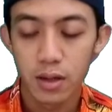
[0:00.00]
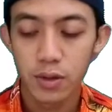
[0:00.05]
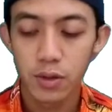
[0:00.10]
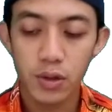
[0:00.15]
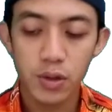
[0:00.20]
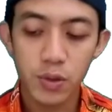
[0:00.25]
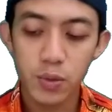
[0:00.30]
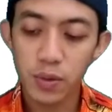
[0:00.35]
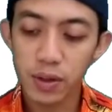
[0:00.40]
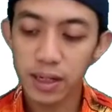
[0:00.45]

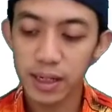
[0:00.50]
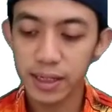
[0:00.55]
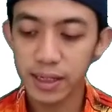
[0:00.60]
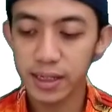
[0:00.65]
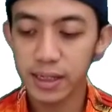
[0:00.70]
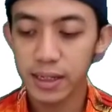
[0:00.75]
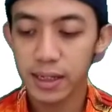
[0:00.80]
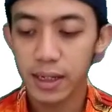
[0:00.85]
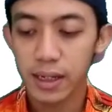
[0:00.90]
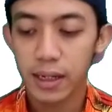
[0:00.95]

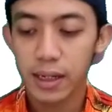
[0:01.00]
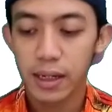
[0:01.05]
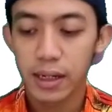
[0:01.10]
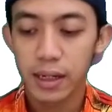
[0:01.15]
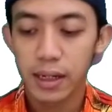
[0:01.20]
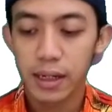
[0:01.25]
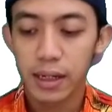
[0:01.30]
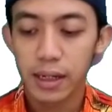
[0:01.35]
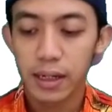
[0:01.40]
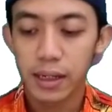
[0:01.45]
usually
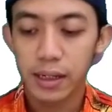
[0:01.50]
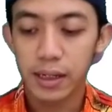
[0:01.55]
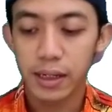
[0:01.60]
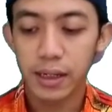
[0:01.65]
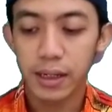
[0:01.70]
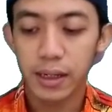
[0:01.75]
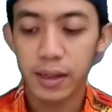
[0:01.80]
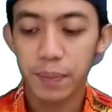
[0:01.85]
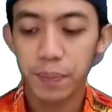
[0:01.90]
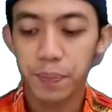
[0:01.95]

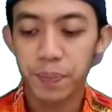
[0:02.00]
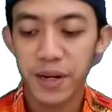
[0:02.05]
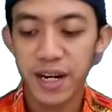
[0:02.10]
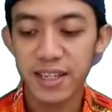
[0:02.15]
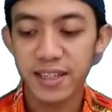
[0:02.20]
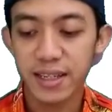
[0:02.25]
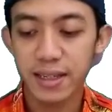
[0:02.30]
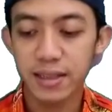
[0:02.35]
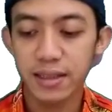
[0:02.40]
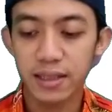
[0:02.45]

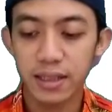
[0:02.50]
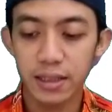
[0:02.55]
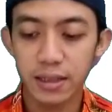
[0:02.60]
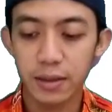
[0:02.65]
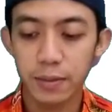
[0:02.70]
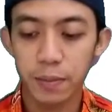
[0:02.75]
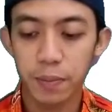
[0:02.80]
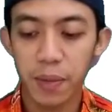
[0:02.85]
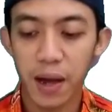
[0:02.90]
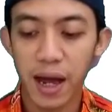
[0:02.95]
represented
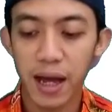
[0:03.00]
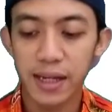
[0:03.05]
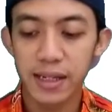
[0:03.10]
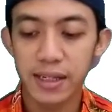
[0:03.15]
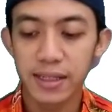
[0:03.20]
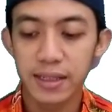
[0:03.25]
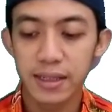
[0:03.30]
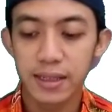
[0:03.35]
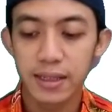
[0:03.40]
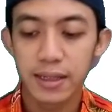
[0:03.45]

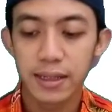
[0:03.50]
by